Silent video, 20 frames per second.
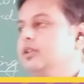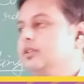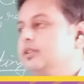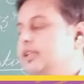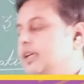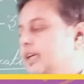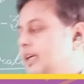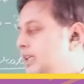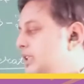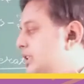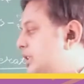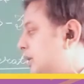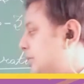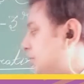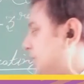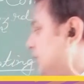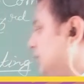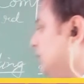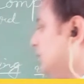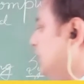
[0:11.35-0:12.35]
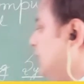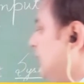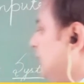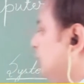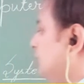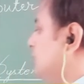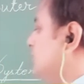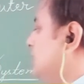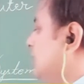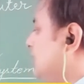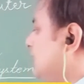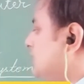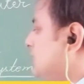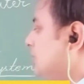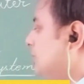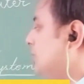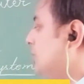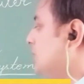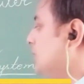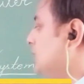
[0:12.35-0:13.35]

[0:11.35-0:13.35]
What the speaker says: second chapter. And your second chapter